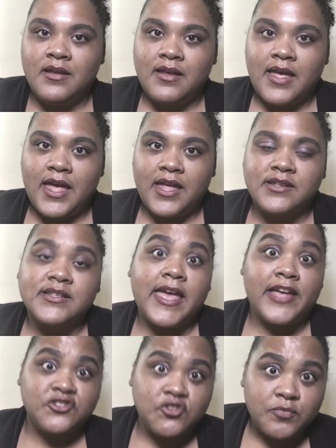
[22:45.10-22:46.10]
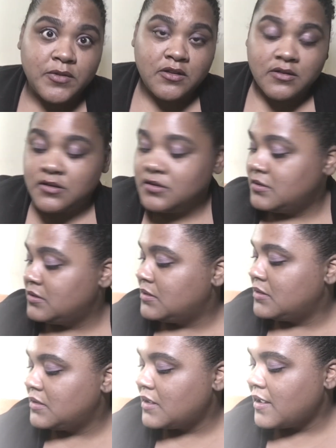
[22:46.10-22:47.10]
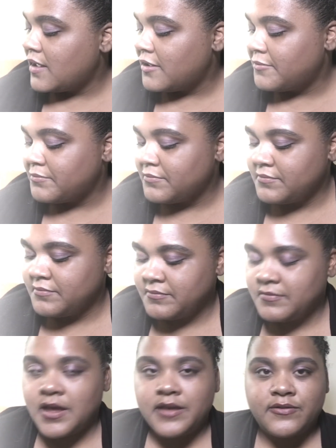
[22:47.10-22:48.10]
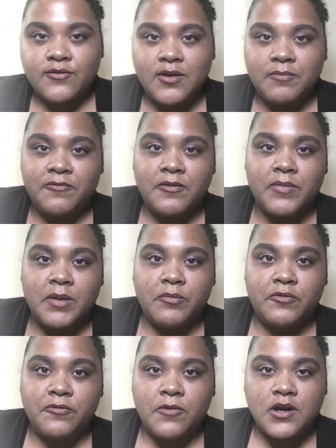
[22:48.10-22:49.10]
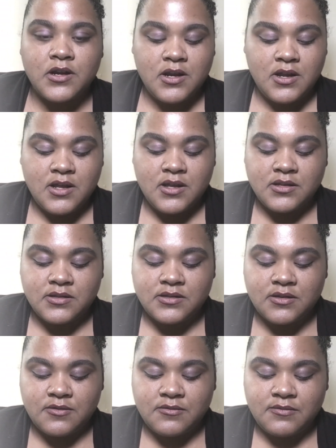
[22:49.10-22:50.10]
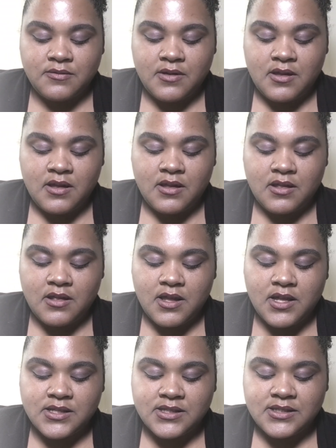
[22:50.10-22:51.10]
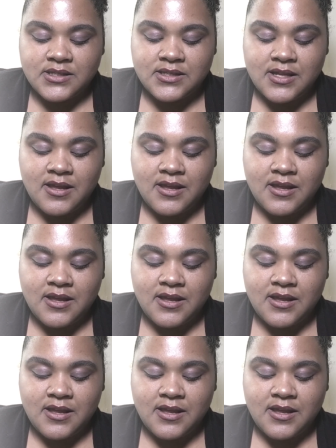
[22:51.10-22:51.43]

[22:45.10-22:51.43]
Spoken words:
and cashew milk ice cream from them before. So let's